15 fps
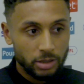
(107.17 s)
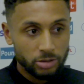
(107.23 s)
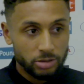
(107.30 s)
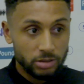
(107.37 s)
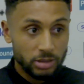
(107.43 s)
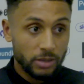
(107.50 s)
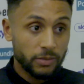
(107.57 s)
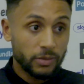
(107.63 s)
So
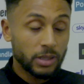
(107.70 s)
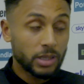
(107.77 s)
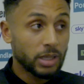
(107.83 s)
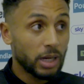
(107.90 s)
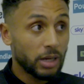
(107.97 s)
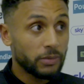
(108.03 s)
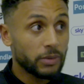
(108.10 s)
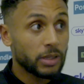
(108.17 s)
definitely,
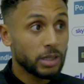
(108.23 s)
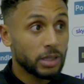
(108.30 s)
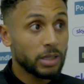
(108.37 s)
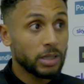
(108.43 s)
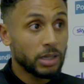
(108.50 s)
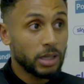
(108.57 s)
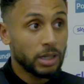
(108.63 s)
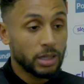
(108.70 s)
yeah, I think
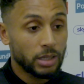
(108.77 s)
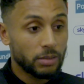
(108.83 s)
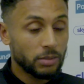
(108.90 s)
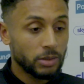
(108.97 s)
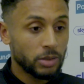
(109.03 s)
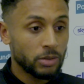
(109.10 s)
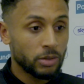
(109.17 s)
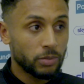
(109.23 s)
it,
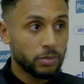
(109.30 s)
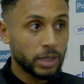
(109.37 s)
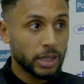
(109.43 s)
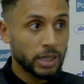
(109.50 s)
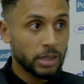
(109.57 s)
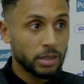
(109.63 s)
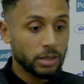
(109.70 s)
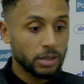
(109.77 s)
you know
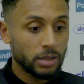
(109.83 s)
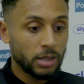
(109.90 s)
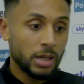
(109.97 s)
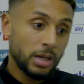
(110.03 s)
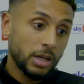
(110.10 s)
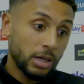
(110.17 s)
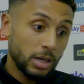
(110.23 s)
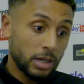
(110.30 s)
playing
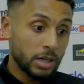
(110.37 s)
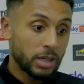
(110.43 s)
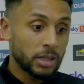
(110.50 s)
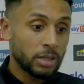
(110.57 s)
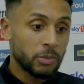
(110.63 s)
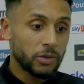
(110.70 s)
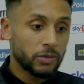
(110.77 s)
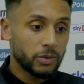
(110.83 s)
uh, in the
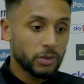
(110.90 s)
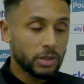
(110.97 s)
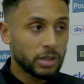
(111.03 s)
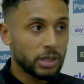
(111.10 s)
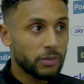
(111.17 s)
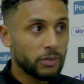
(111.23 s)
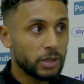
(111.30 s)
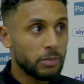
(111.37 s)
midfield can
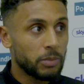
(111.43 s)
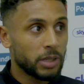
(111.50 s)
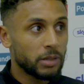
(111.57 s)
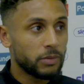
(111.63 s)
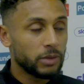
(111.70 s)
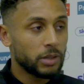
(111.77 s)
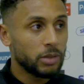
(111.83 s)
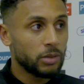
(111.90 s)
definitely
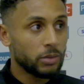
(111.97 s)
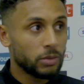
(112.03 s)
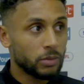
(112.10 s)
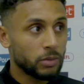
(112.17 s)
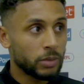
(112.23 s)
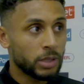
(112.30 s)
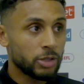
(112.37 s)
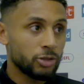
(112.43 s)
benefit you
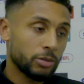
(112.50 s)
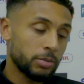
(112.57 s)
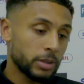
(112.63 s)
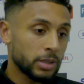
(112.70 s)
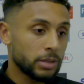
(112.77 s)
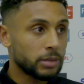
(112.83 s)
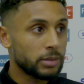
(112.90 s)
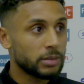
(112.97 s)
when I drop
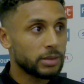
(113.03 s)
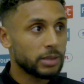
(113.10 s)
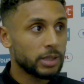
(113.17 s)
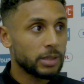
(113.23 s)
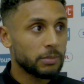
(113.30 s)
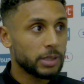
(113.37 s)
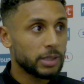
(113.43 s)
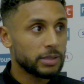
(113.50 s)
in
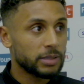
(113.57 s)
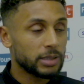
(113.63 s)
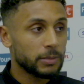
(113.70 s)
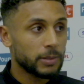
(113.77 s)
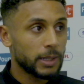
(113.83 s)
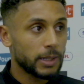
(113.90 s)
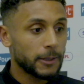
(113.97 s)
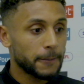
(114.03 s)
and play centre
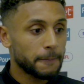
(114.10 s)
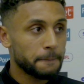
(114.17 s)
back.